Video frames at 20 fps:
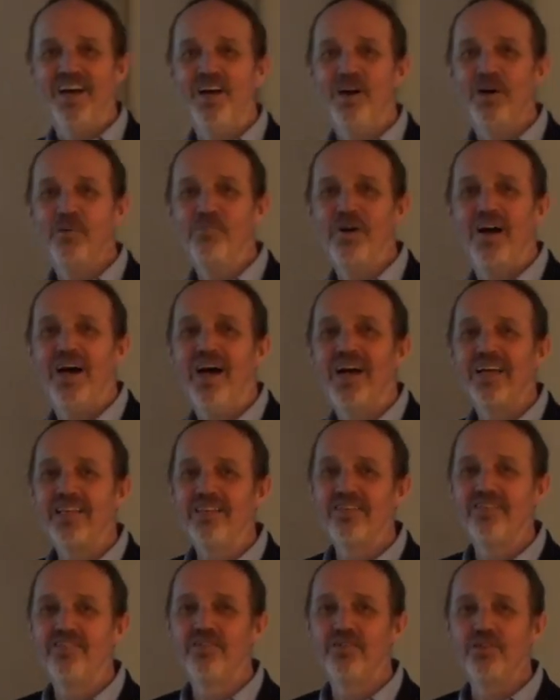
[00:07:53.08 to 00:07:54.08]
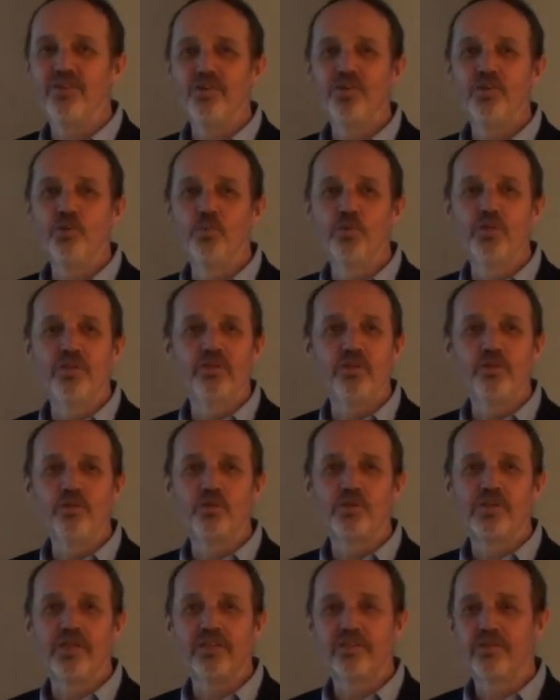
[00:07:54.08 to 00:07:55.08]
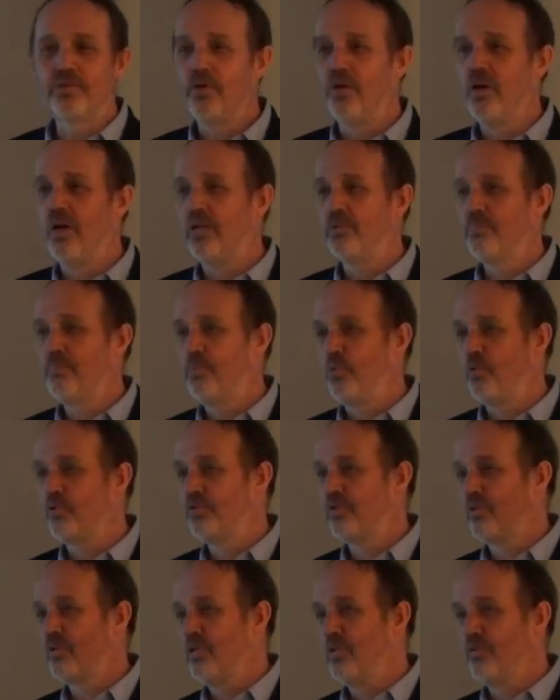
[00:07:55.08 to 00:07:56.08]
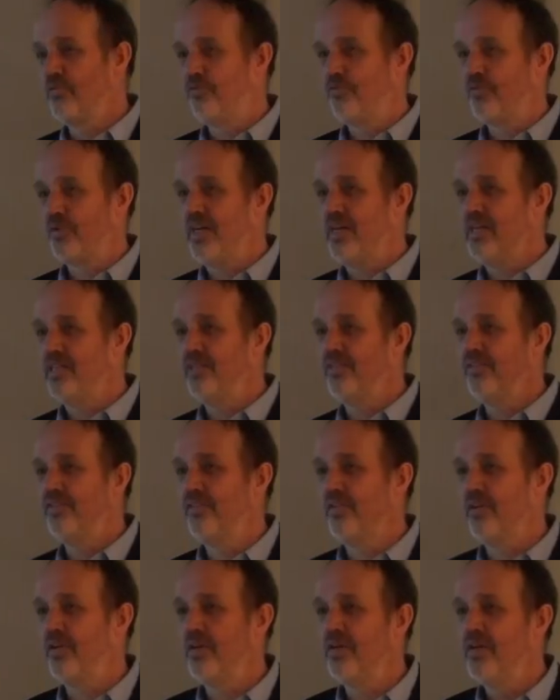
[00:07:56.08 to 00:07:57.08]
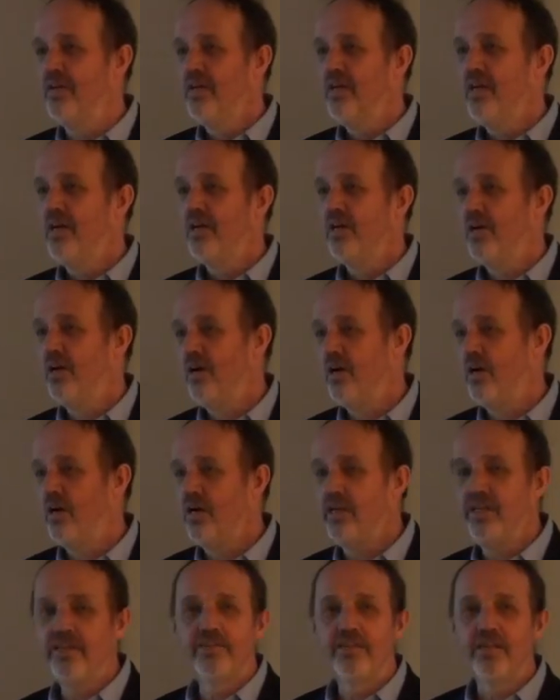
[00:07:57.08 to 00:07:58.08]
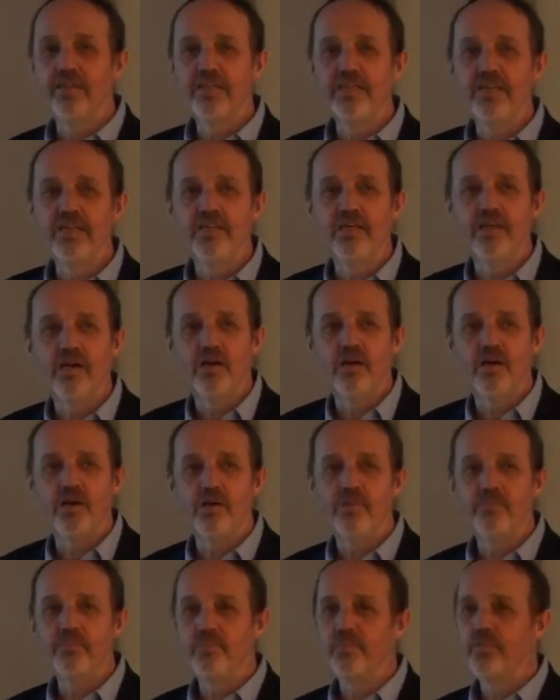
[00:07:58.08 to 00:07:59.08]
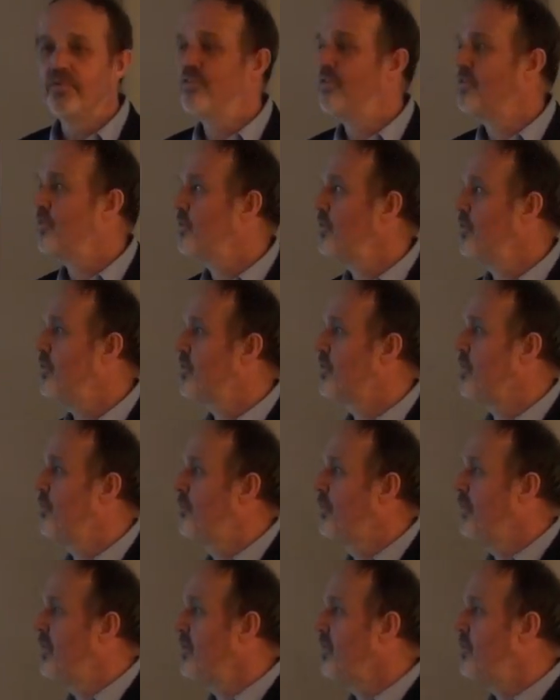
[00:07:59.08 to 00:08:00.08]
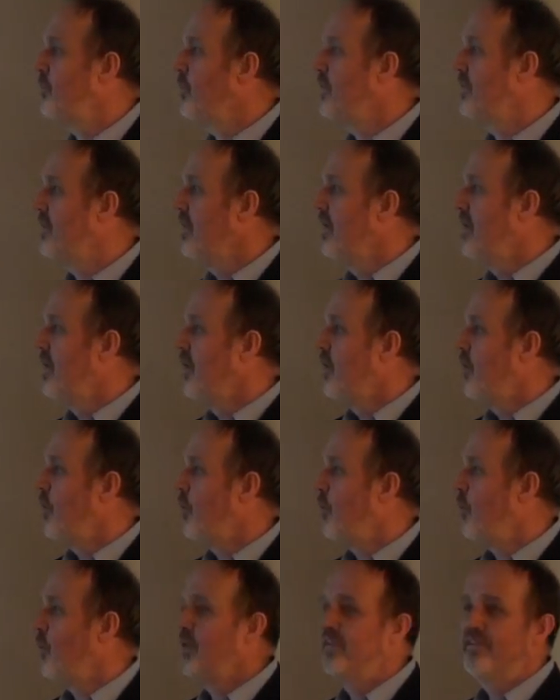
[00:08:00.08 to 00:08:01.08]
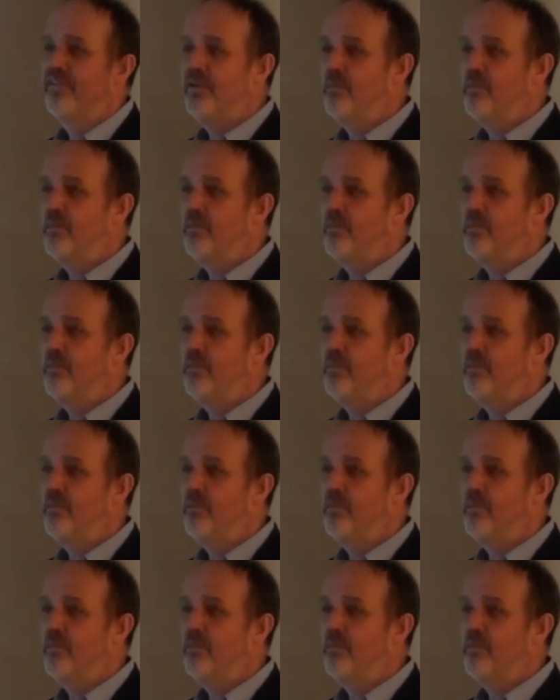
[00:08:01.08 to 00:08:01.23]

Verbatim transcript: um, I guess you will look at, at Portugal, France, uh, uh, Italy, um, so you compare with, with